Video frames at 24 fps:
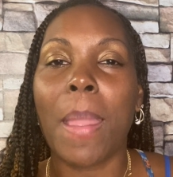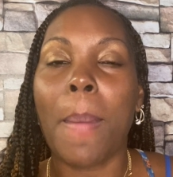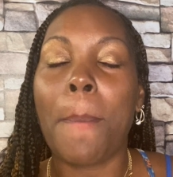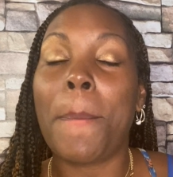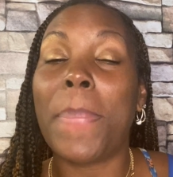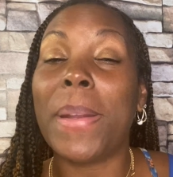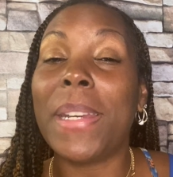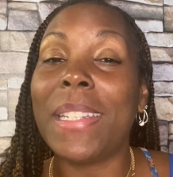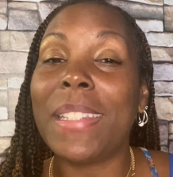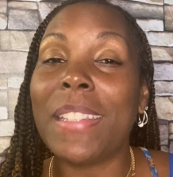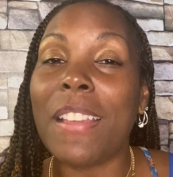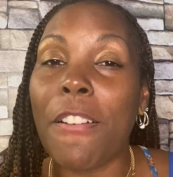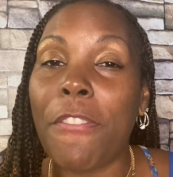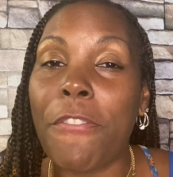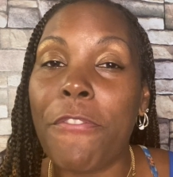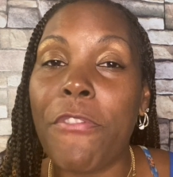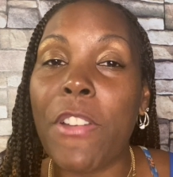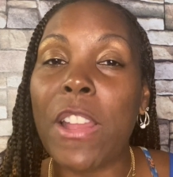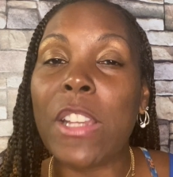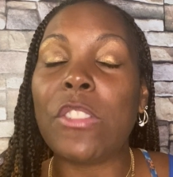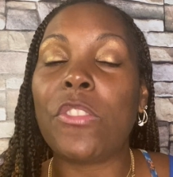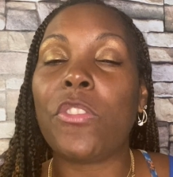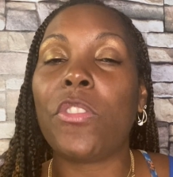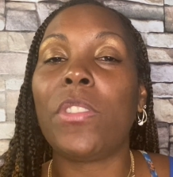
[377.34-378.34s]
but it's
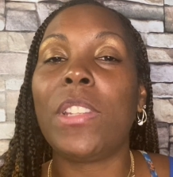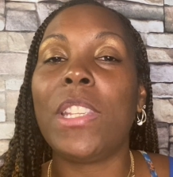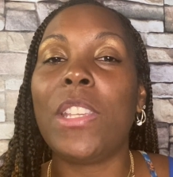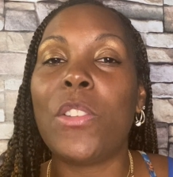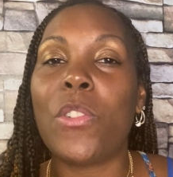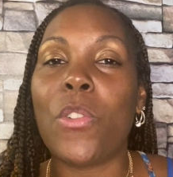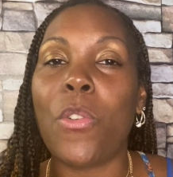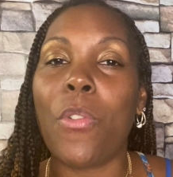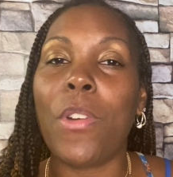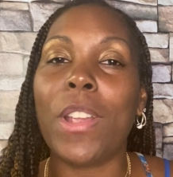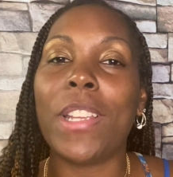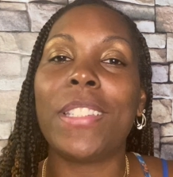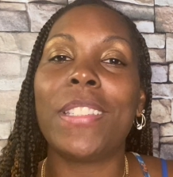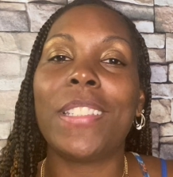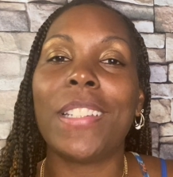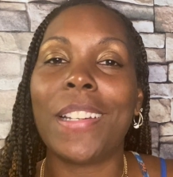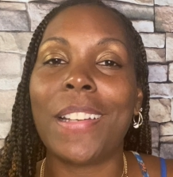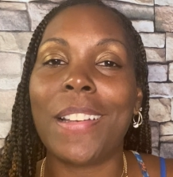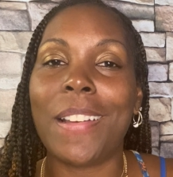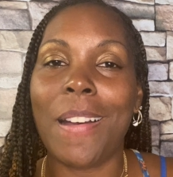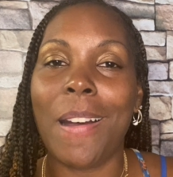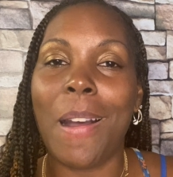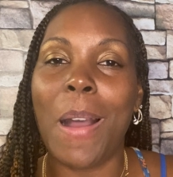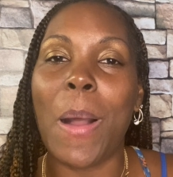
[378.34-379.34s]
eventually going to
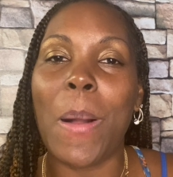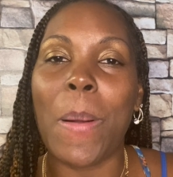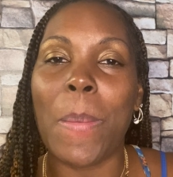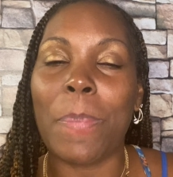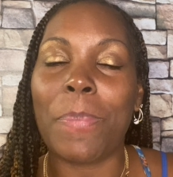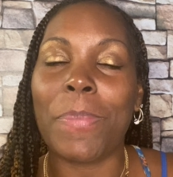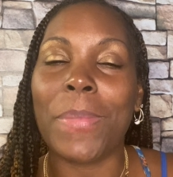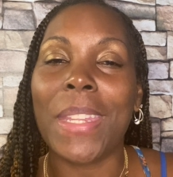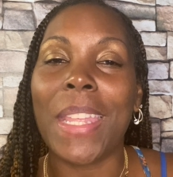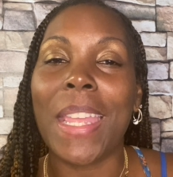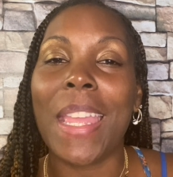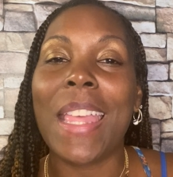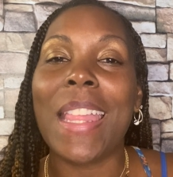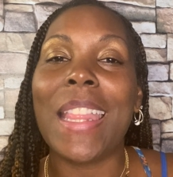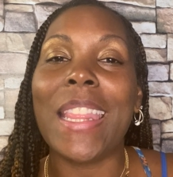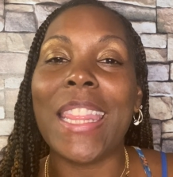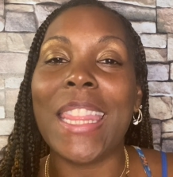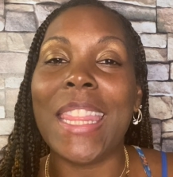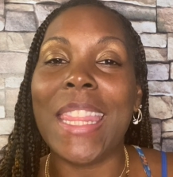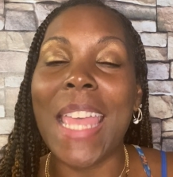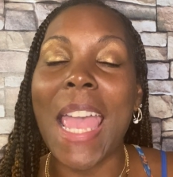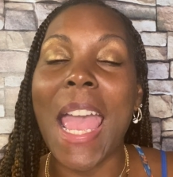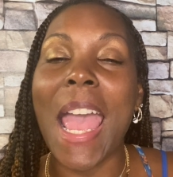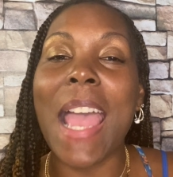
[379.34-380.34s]
come.
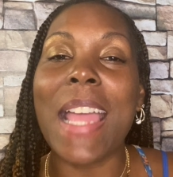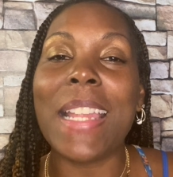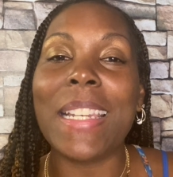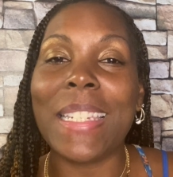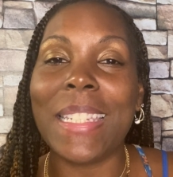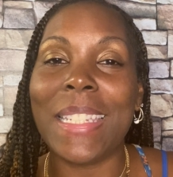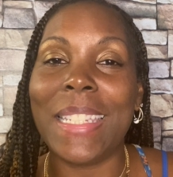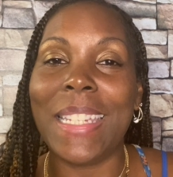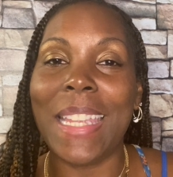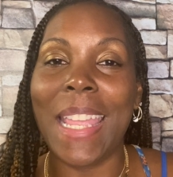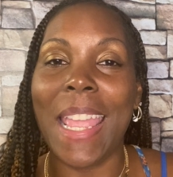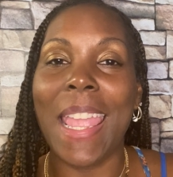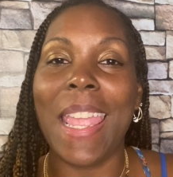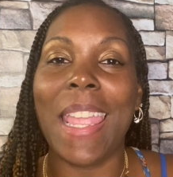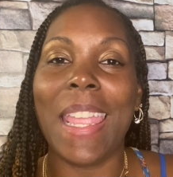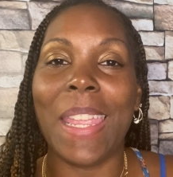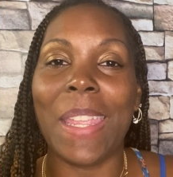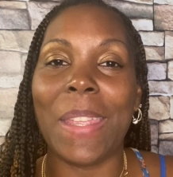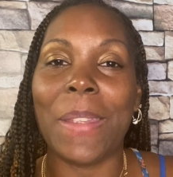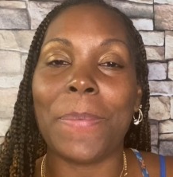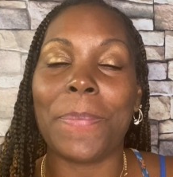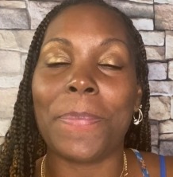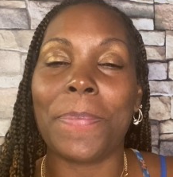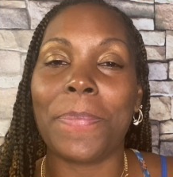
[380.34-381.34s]
That
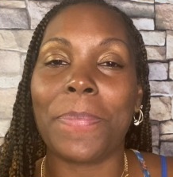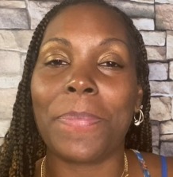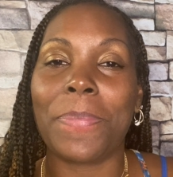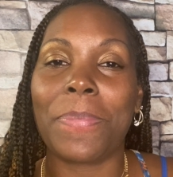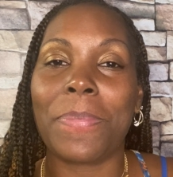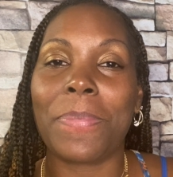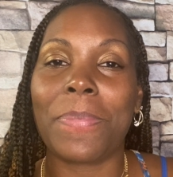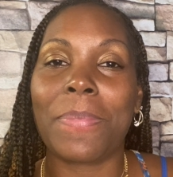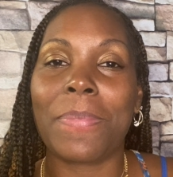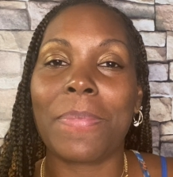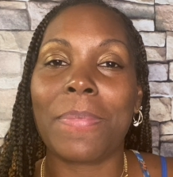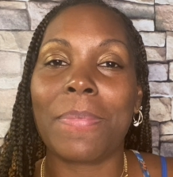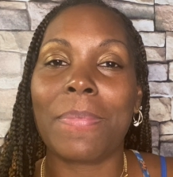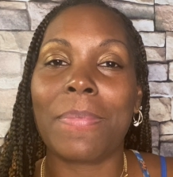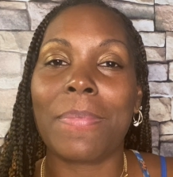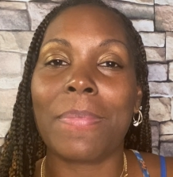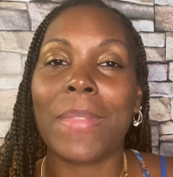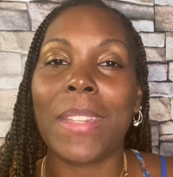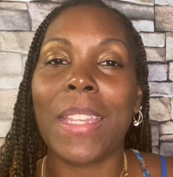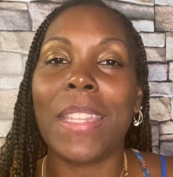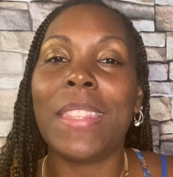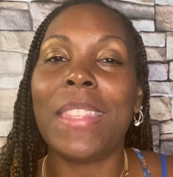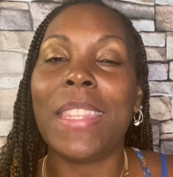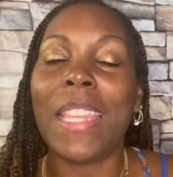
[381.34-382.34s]
day
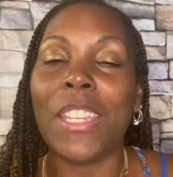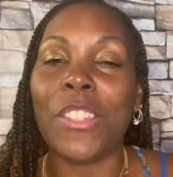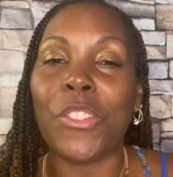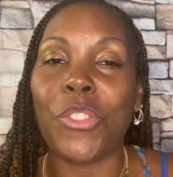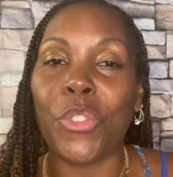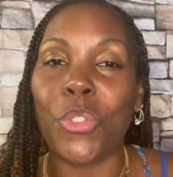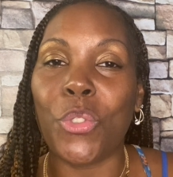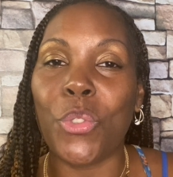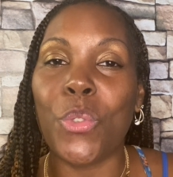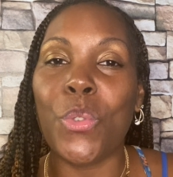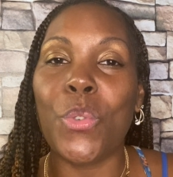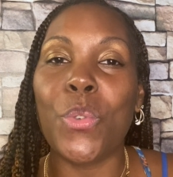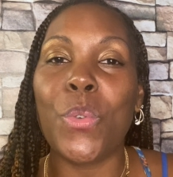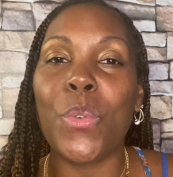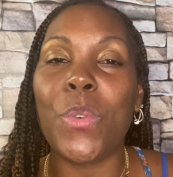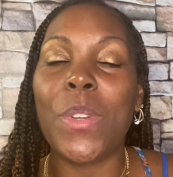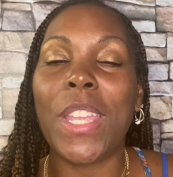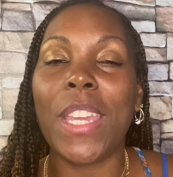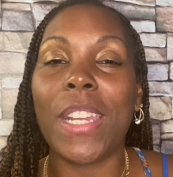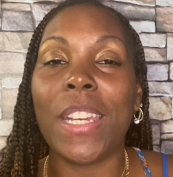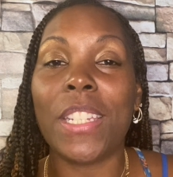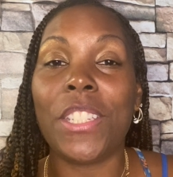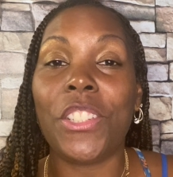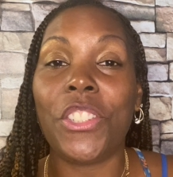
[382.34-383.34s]
that you
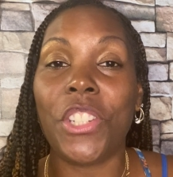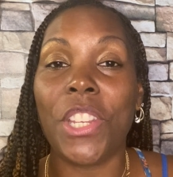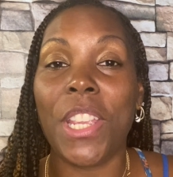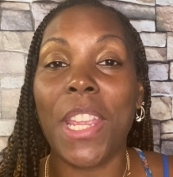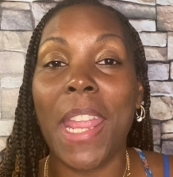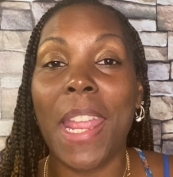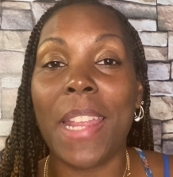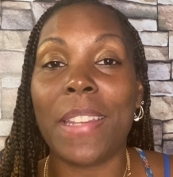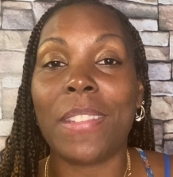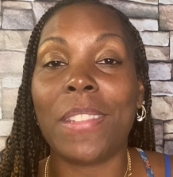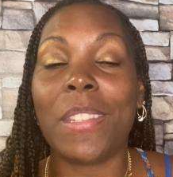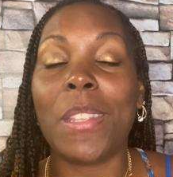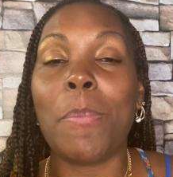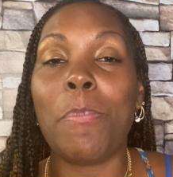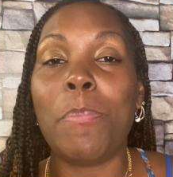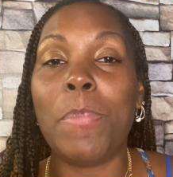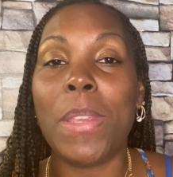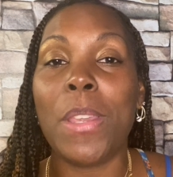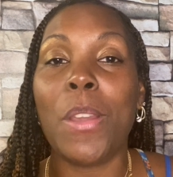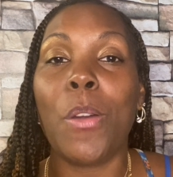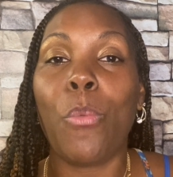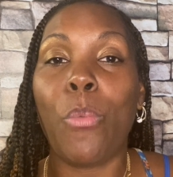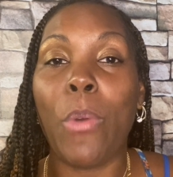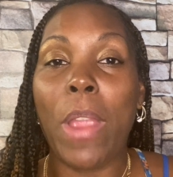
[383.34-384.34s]
get a chance to be
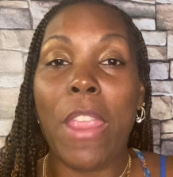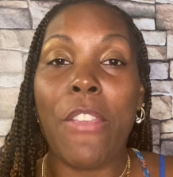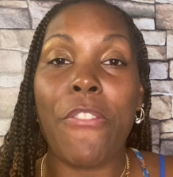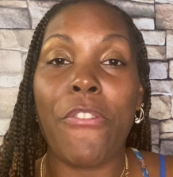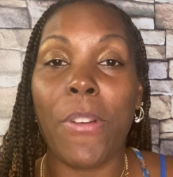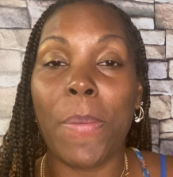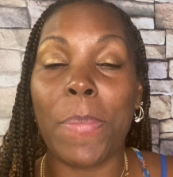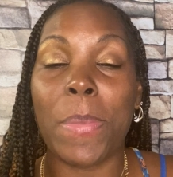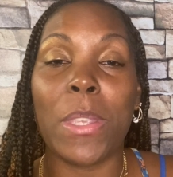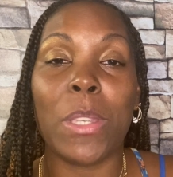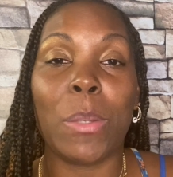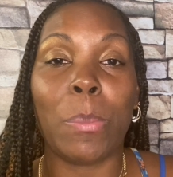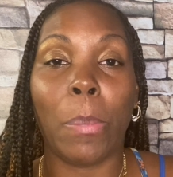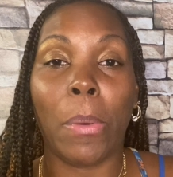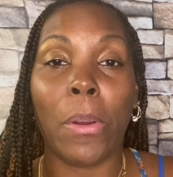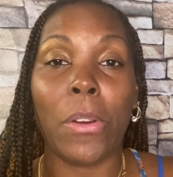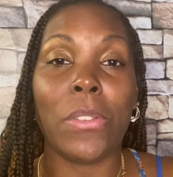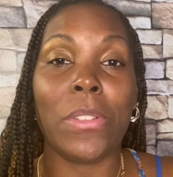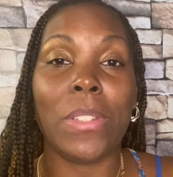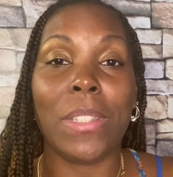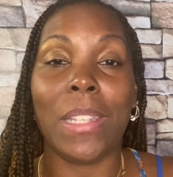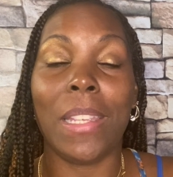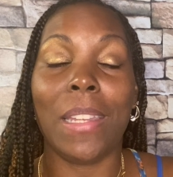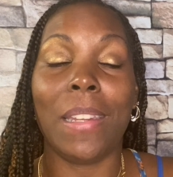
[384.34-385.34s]
away from this
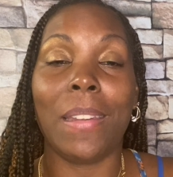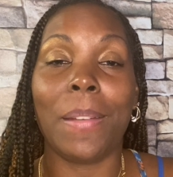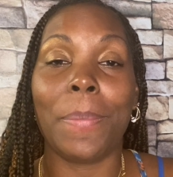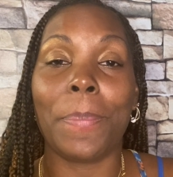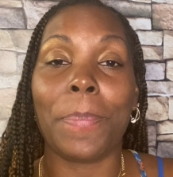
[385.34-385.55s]
person,